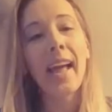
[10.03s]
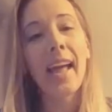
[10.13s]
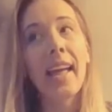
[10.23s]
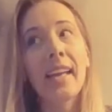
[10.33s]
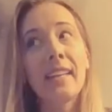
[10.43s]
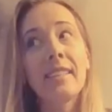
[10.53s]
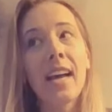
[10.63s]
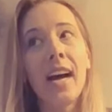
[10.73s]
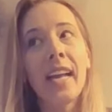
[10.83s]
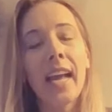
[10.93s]
and
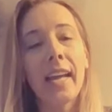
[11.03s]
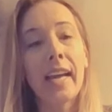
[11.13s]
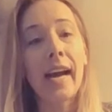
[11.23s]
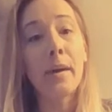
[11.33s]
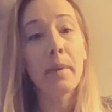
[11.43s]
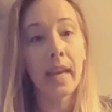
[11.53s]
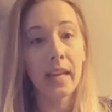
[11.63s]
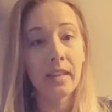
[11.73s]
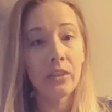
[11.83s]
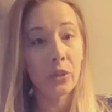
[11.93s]
I am
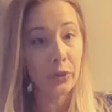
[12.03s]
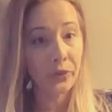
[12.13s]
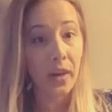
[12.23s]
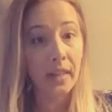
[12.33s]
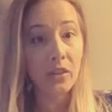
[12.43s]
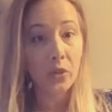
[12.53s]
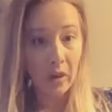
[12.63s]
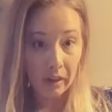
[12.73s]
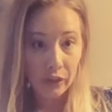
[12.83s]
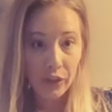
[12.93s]
a certified
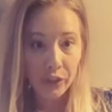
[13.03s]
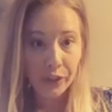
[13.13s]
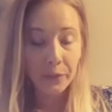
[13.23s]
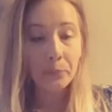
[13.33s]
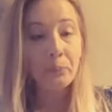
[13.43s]
astrologer,